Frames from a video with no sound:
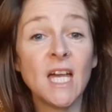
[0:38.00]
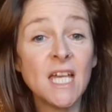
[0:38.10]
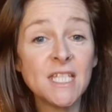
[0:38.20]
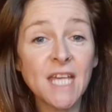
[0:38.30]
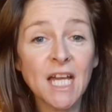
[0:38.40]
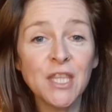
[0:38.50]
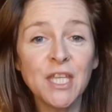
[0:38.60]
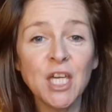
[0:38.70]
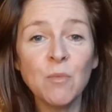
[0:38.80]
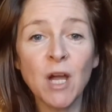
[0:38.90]
Second
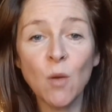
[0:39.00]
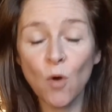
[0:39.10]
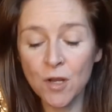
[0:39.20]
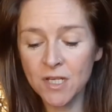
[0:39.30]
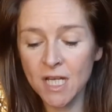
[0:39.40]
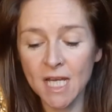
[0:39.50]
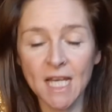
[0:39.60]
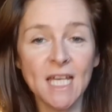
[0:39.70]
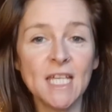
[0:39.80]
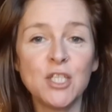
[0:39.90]
thing you might want
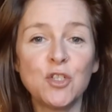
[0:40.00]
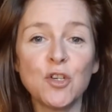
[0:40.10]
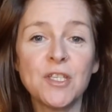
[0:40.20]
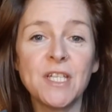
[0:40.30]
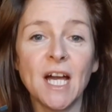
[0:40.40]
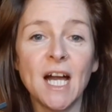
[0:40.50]
is just